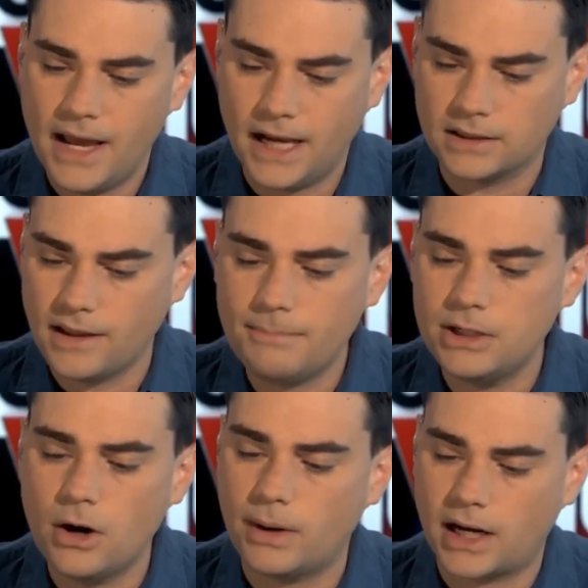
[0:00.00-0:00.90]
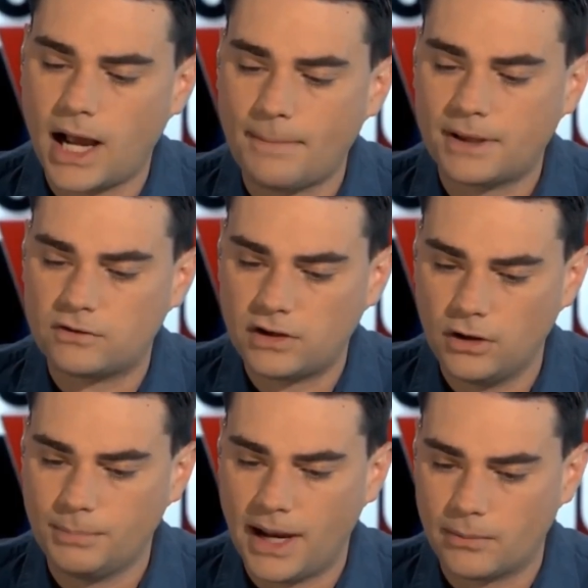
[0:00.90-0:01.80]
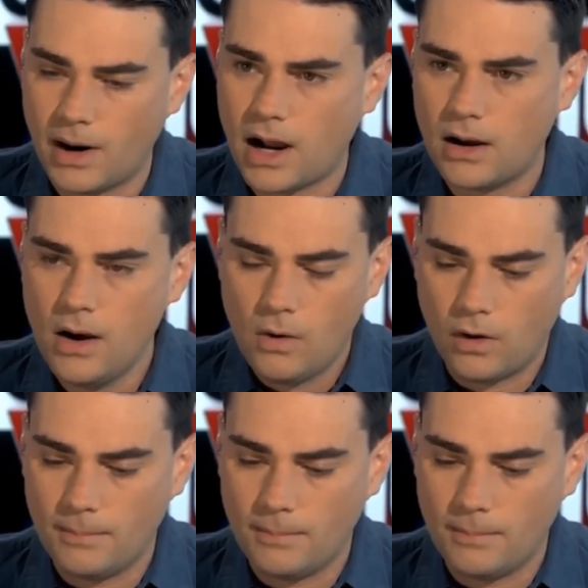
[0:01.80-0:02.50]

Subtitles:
And let me know when a cop gets killed by a rock